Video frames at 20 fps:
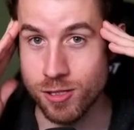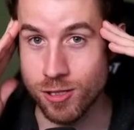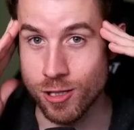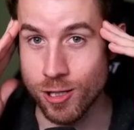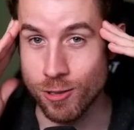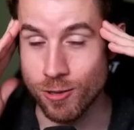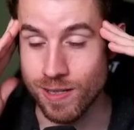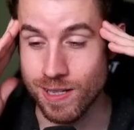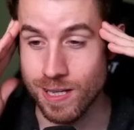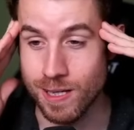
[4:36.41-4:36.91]

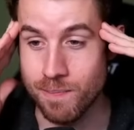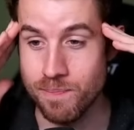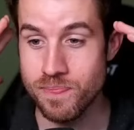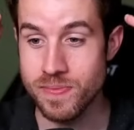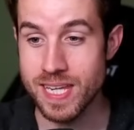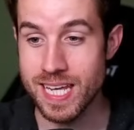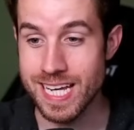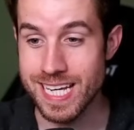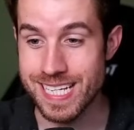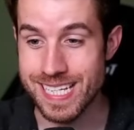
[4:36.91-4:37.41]
Loki
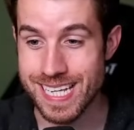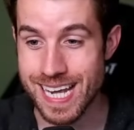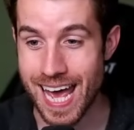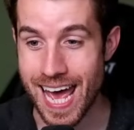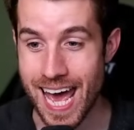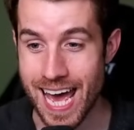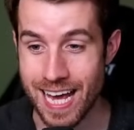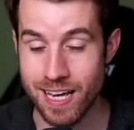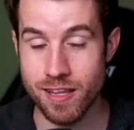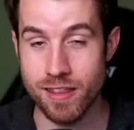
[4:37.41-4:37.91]
is
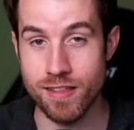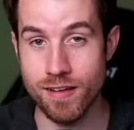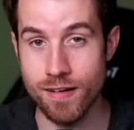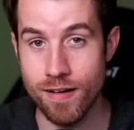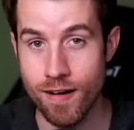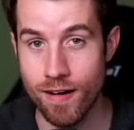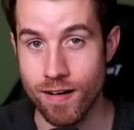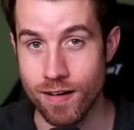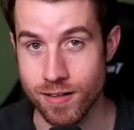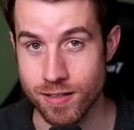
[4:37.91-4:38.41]
Agatha
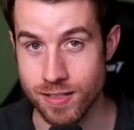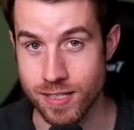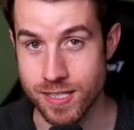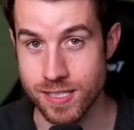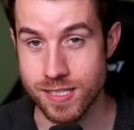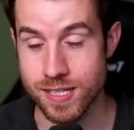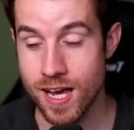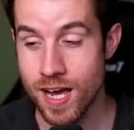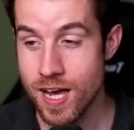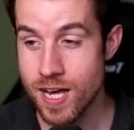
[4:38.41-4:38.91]
Harkness.